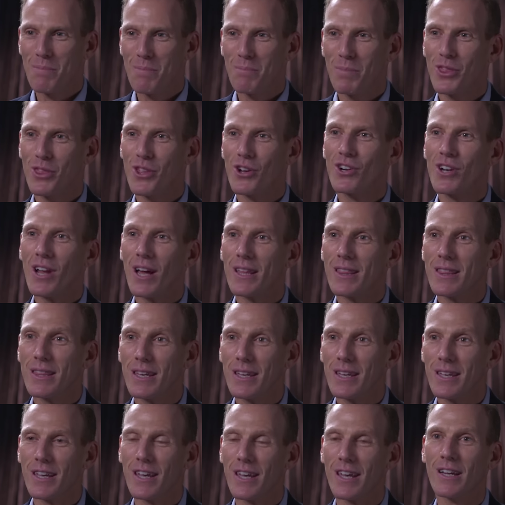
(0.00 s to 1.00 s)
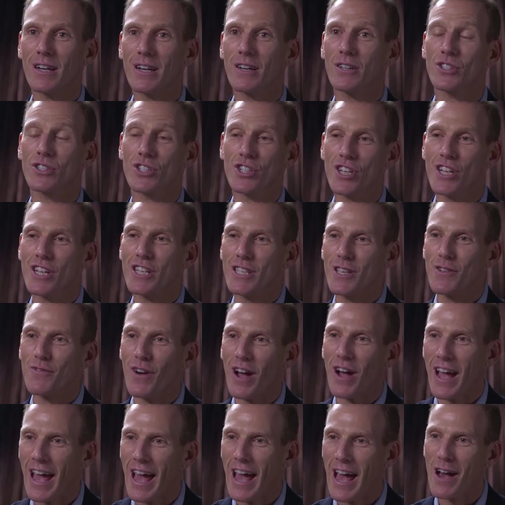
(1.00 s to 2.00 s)
But they're not thinking, oh, geez, if
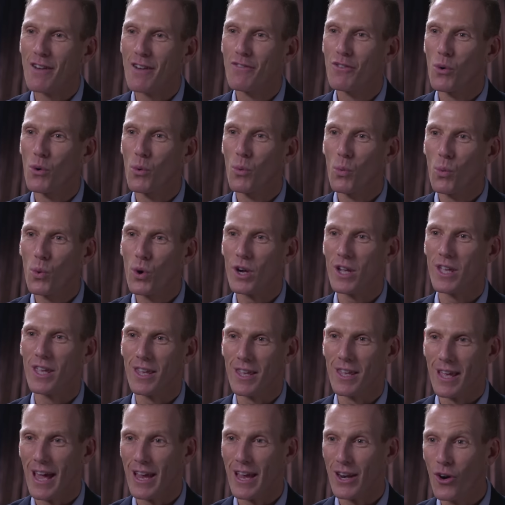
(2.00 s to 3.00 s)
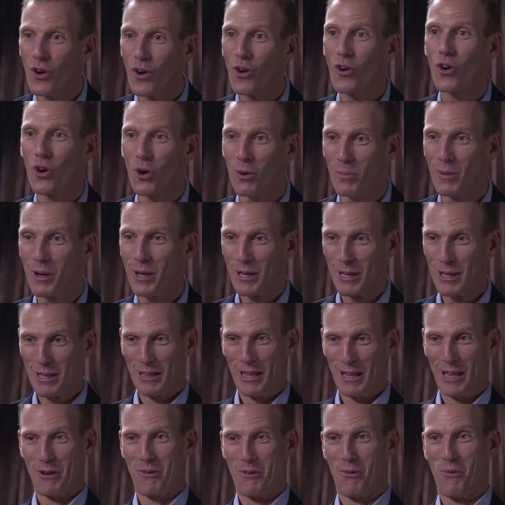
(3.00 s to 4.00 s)
I have a Wookiee at home,
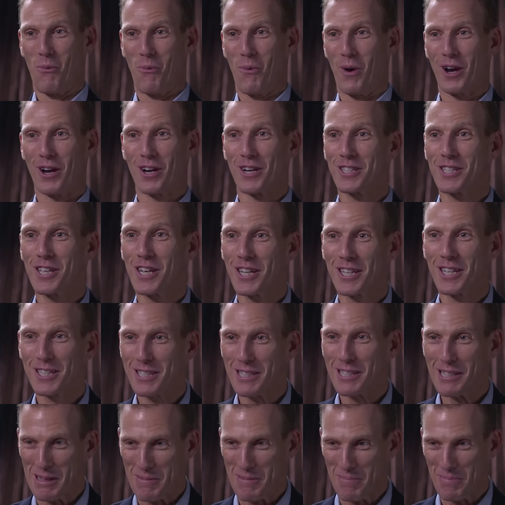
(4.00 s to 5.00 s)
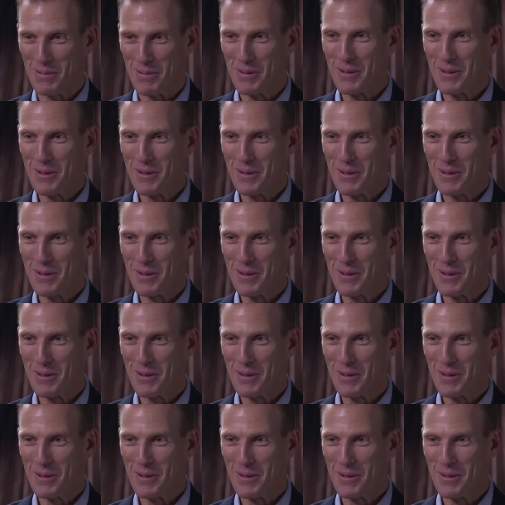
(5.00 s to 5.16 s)
like, where is he going to sleep?